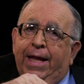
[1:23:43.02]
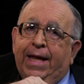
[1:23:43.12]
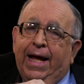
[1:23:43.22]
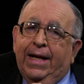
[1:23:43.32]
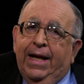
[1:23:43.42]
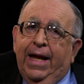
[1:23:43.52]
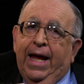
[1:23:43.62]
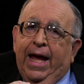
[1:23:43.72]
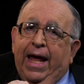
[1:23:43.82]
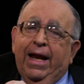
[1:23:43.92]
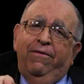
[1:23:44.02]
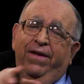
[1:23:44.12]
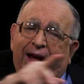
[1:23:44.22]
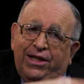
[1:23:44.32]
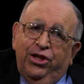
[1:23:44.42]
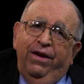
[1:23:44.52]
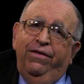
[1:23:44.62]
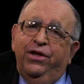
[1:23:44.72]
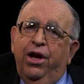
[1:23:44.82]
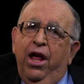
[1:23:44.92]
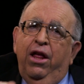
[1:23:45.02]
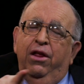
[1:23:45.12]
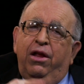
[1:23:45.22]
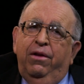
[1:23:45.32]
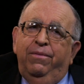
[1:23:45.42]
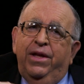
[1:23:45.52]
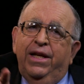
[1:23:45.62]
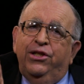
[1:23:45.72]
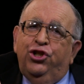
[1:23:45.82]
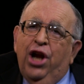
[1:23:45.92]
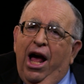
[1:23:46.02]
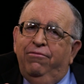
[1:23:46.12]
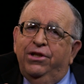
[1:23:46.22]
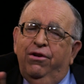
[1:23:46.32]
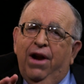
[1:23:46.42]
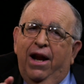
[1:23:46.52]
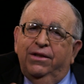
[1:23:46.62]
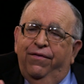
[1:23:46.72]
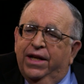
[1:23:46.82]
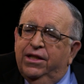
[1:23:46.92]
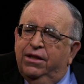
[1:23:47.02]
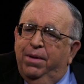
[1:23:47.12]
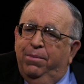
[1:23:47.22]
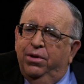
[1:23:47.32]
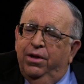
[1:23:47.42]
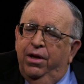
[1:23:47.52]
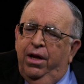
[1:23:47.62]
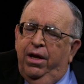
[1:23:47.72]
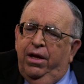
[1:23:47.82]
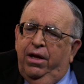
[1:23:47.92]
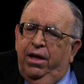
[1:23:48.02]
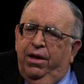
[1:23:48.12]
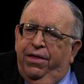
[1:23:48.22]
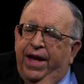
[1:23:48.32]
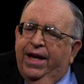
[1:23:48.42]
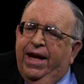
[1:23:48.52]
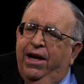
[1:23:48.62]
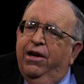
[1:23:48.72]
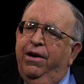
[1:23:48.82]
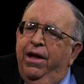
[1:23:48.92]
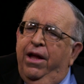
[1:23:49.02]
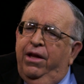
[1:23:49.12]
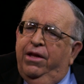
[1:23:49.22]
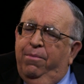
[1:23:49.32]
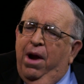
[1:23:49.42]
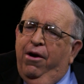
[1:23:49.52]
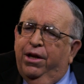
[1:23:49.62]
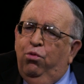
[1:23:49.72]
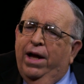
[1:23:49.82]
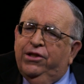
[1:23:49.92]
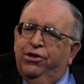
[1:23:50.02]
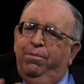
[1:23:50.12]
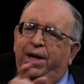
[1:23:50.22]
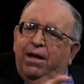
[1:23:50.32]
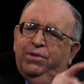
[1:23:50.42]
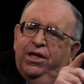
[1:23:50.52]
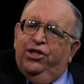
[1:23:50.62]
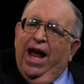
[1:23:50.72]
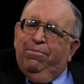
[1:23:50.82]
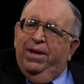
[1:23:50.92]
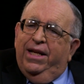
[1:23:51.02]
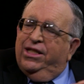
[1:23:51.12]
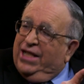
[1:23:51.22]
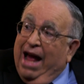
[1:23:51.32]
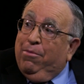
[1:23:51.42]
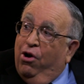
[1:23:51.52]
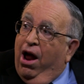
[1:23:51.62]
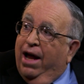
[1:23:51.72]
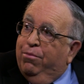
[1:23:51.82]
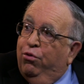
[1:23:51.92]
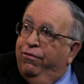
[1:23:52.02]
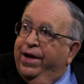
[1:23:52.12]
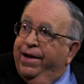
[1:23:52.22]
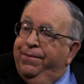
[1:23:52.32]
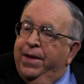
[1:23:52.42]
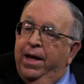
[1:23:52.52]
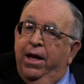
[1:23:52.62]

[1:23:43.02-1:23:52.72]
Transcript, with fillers: And I've actually even these genres are not as fixed as people think. Here, the American Western becomes the Japanese samurai movie,